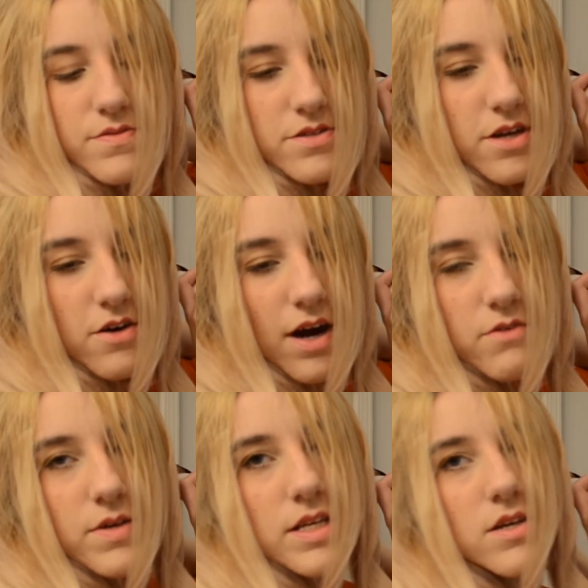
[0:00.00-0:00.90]
So I
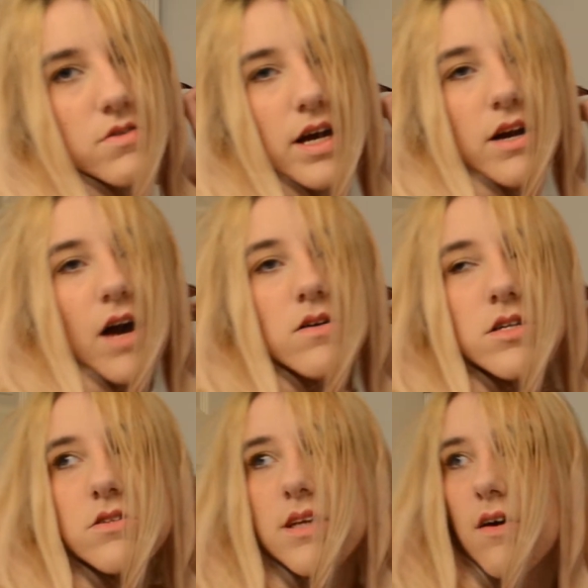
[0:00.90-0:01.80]
really don't care how it
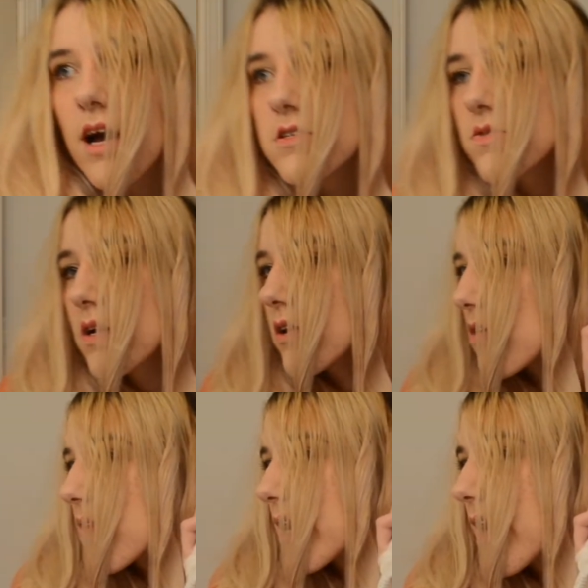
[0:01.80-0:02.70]
turns out. I just wanna know
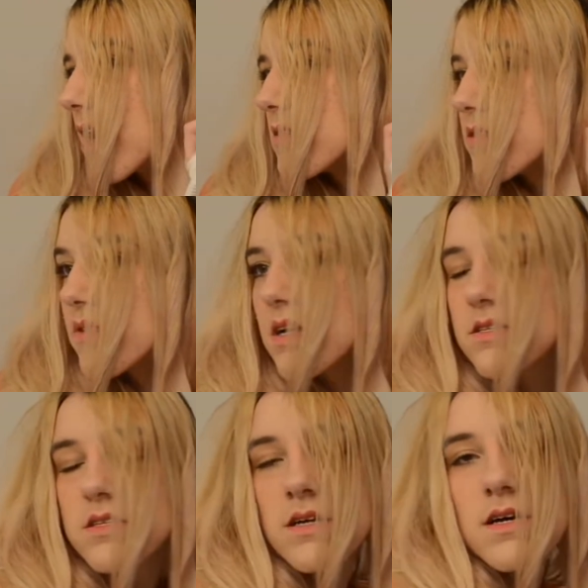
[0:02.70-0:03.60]
if I can do
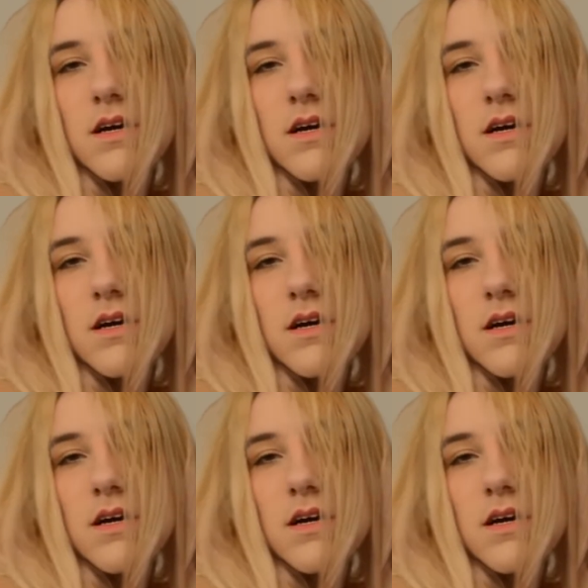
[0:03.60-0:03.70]
this.